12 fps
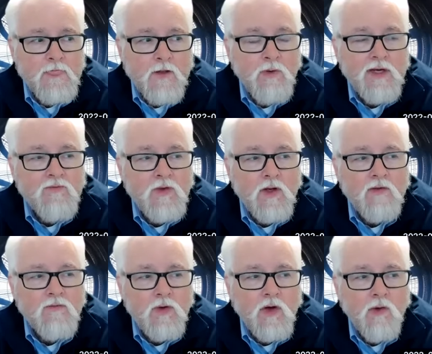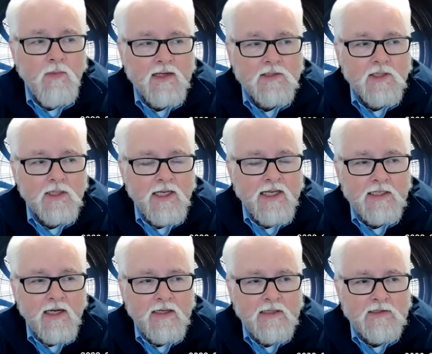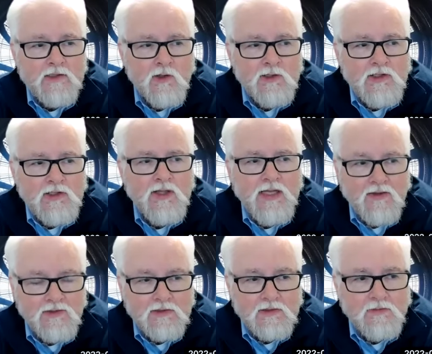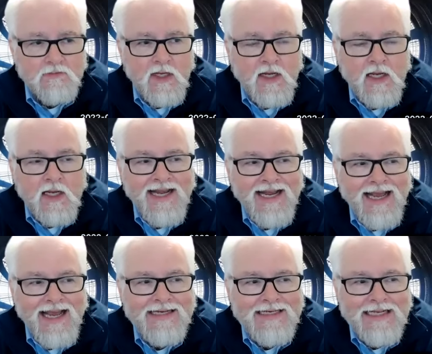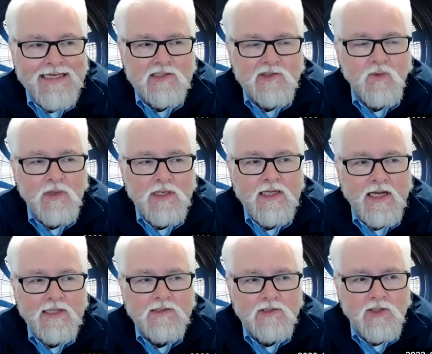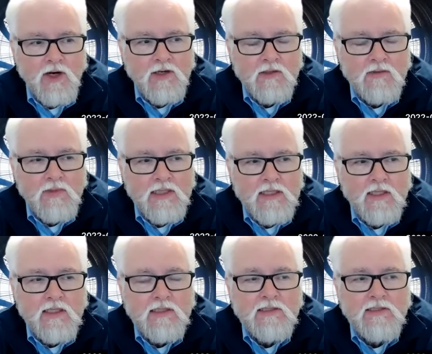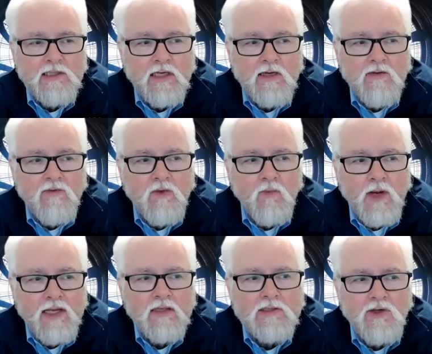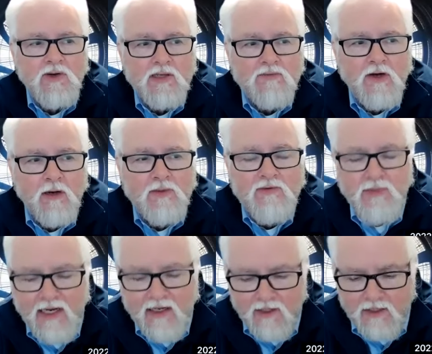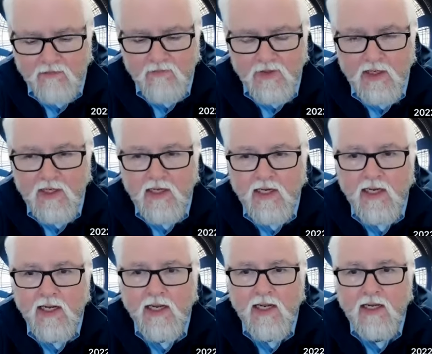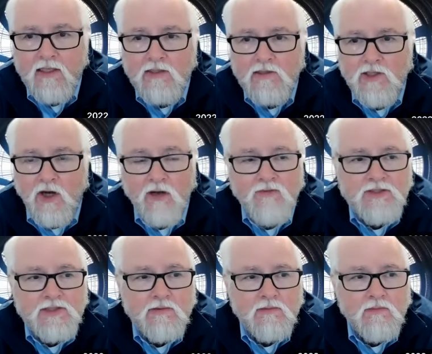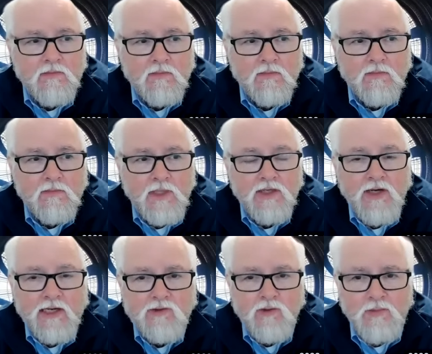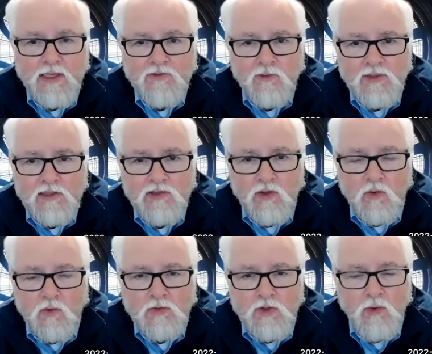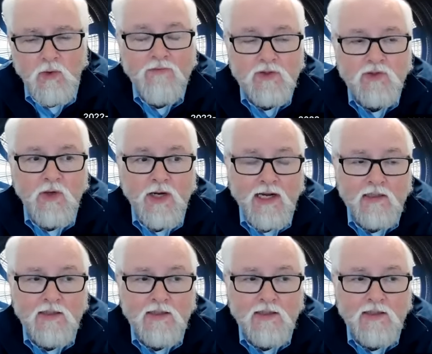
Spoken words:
well, if you go back to the late 90s and early 2000s, analytics really got started because of the regulatory environment of banking. And all of a sudden, international banks were being told, you have to track